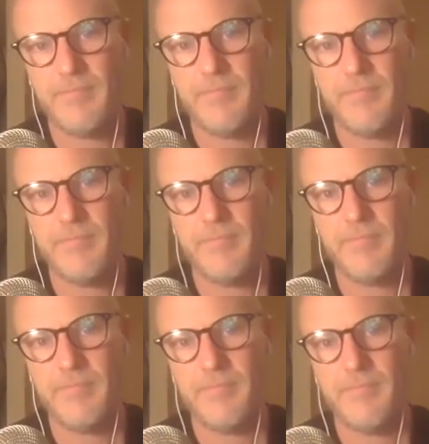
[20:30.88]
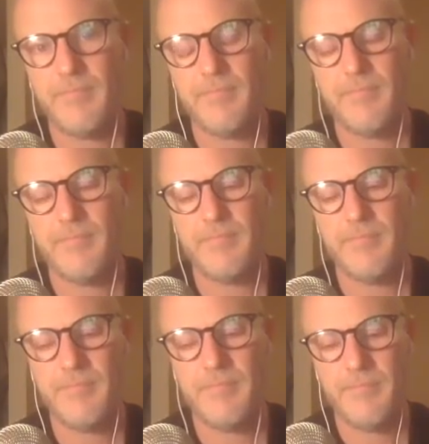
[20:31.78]

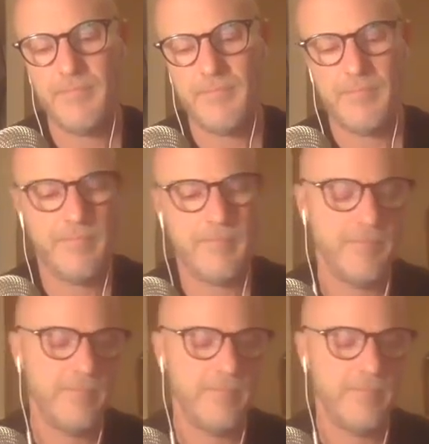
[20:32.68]
This person isn't speaking.